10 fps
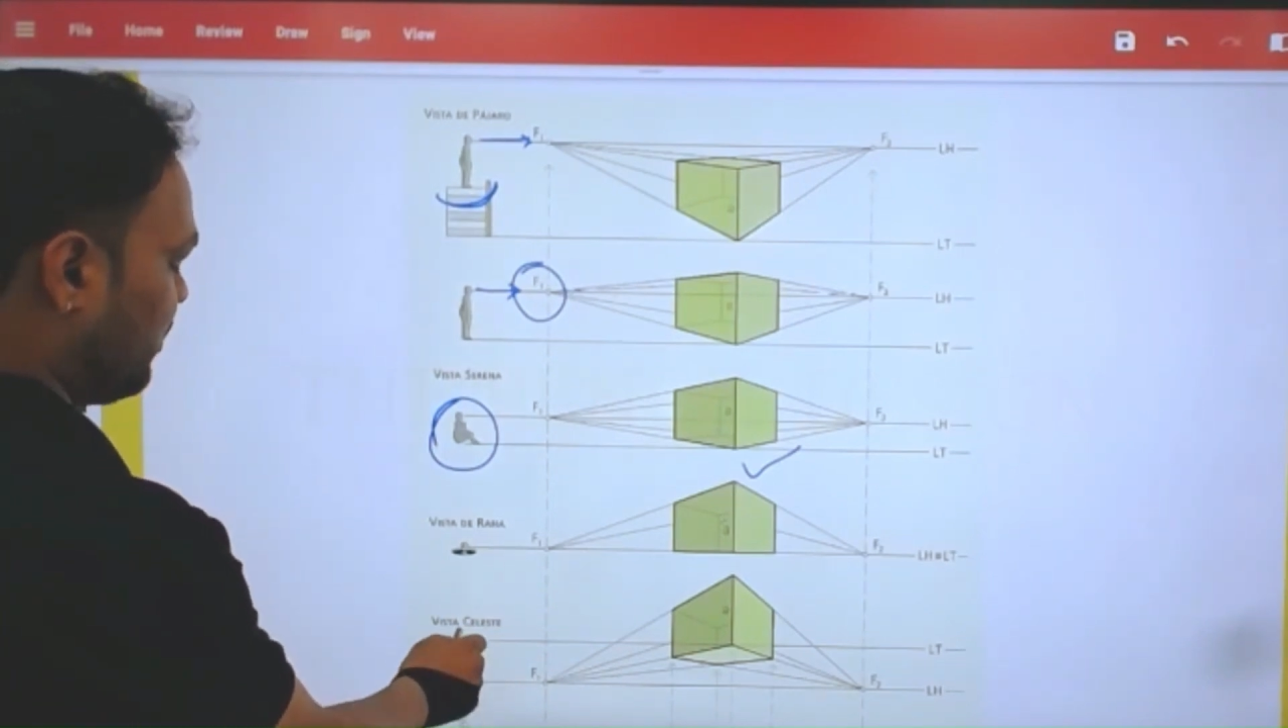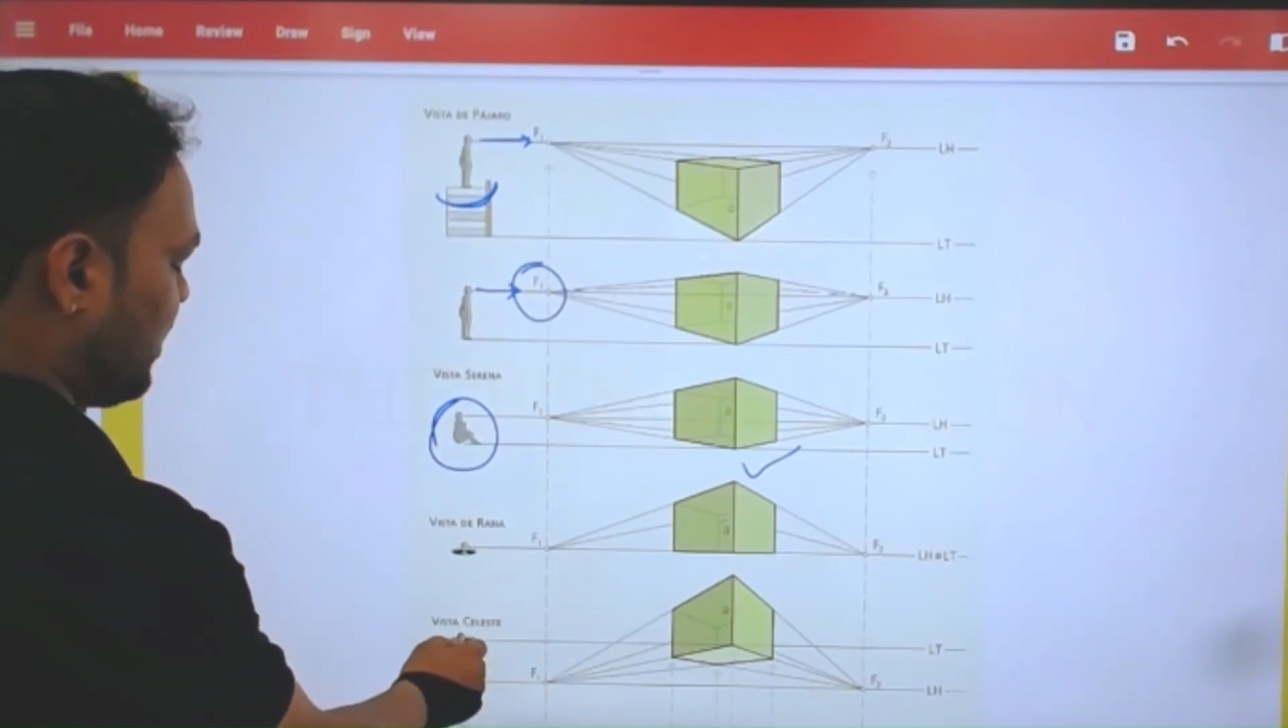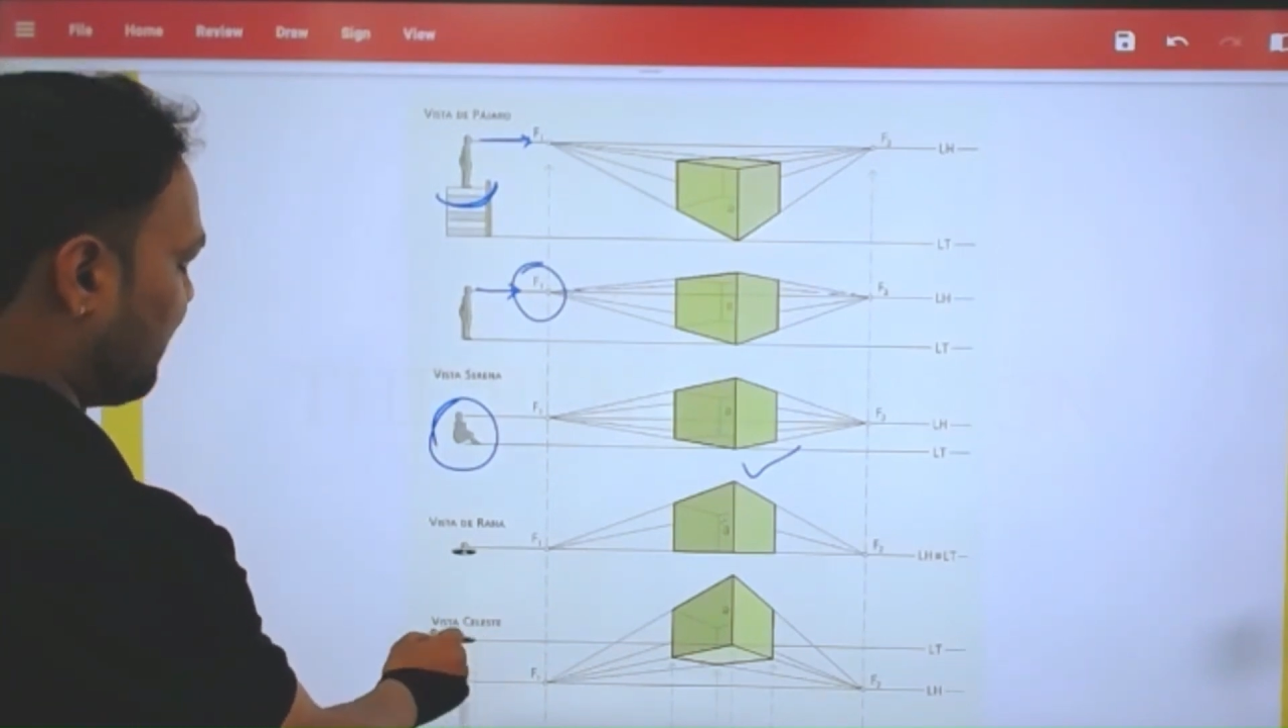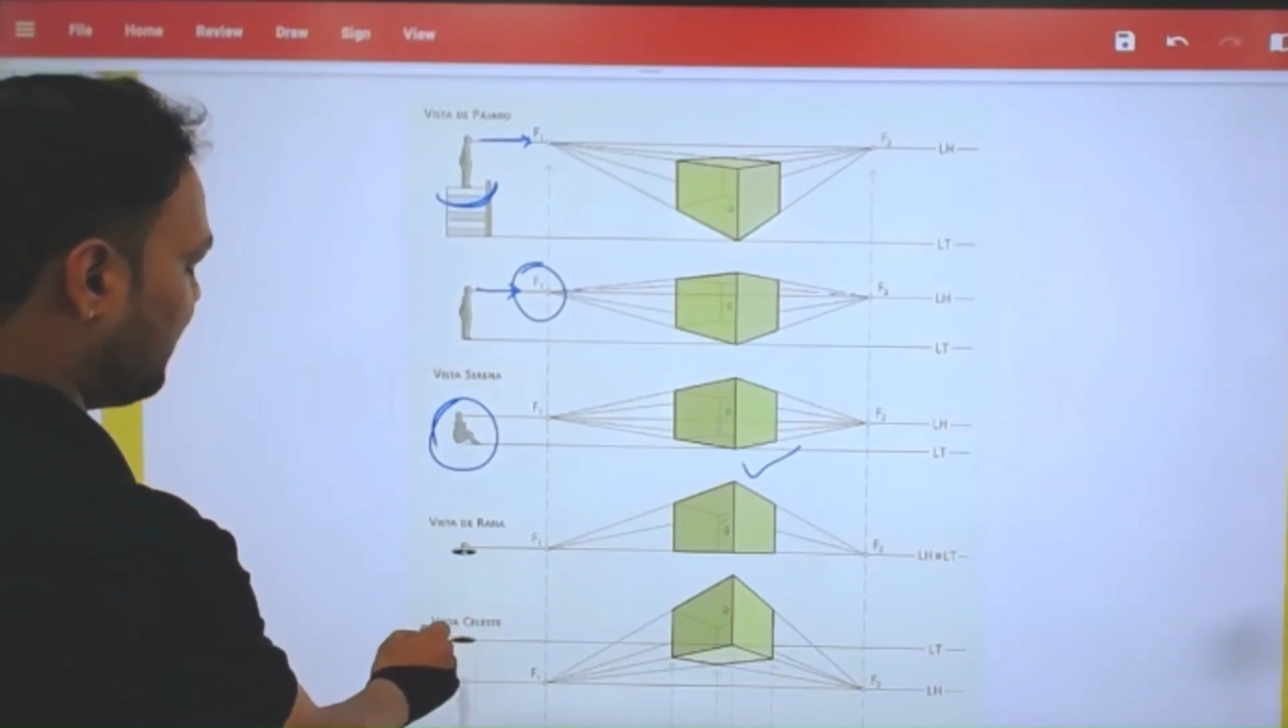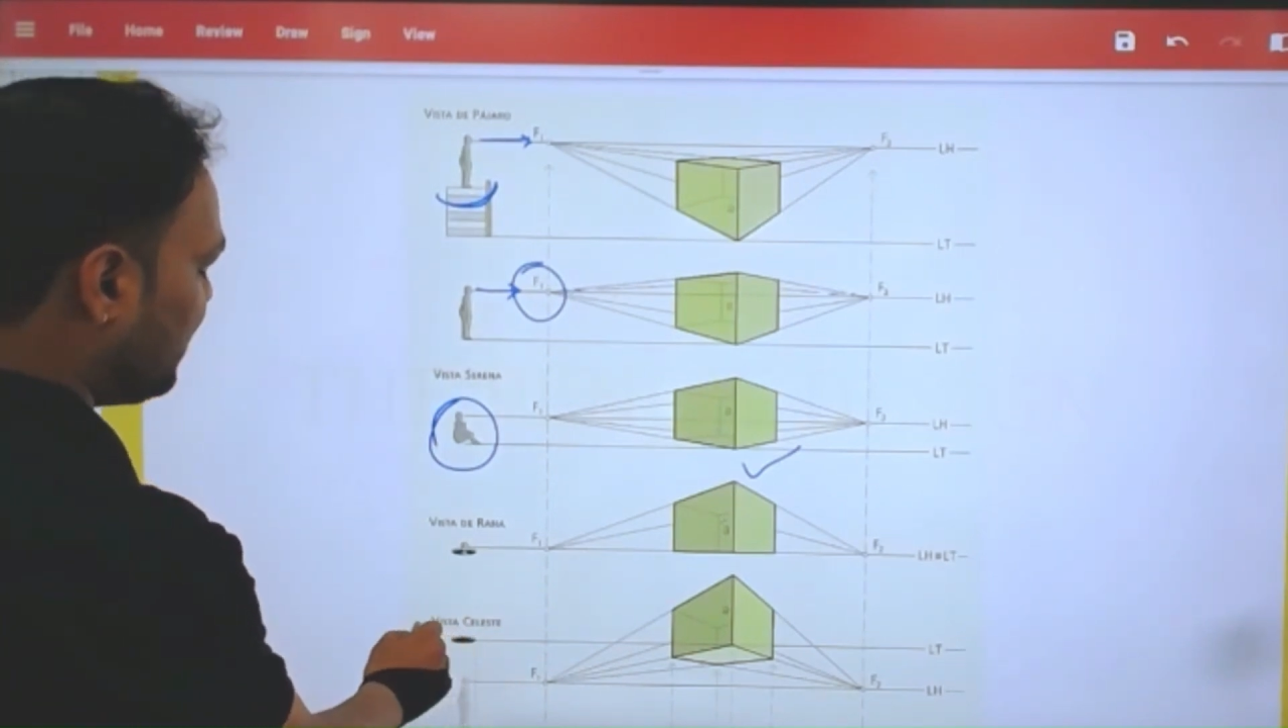
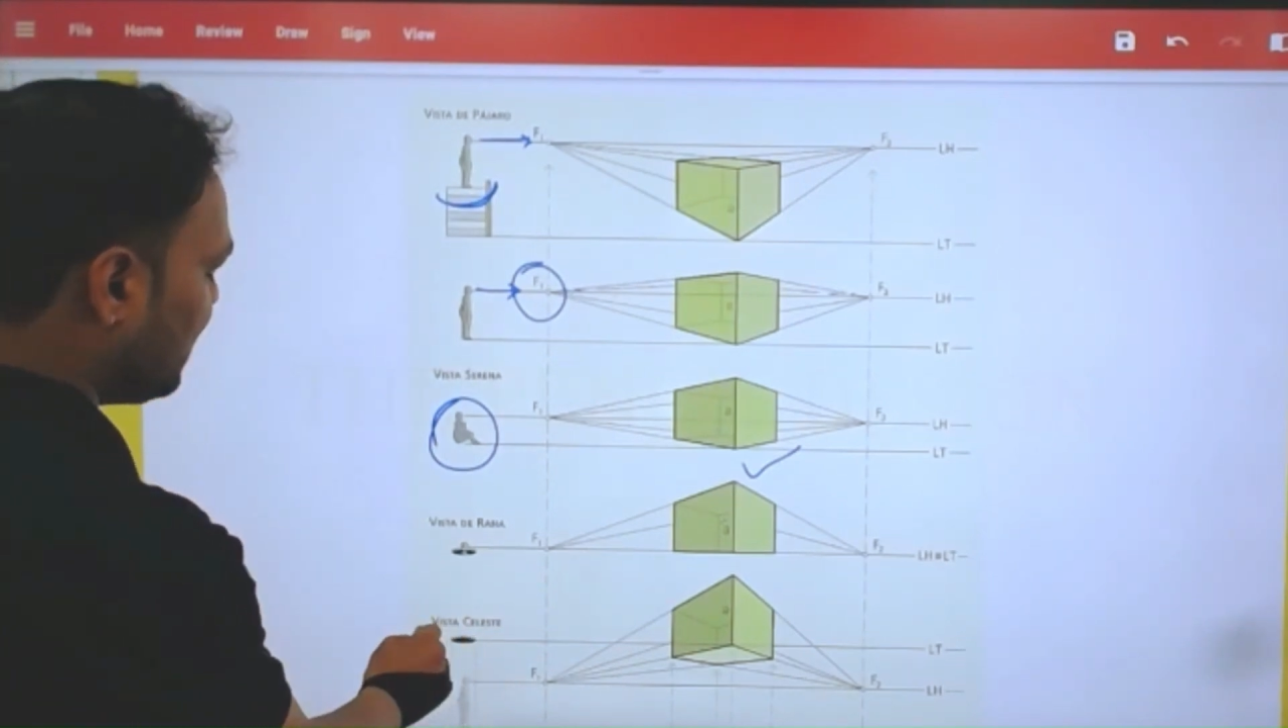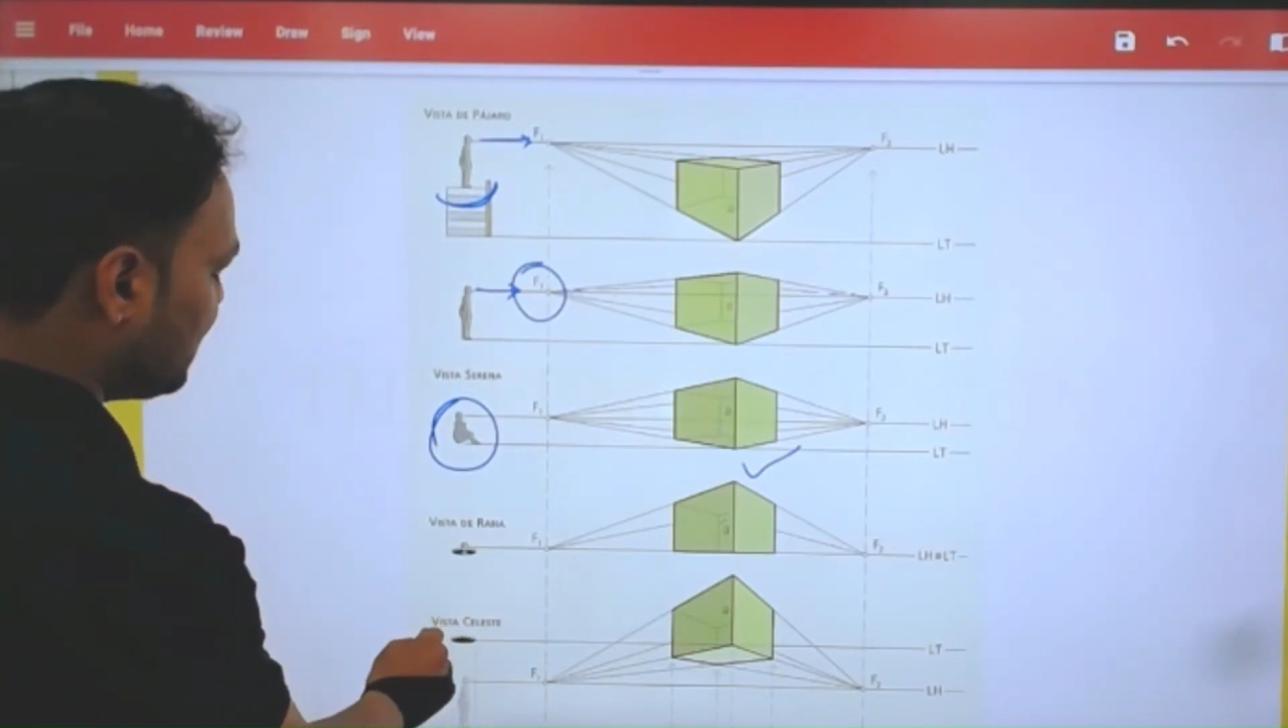everything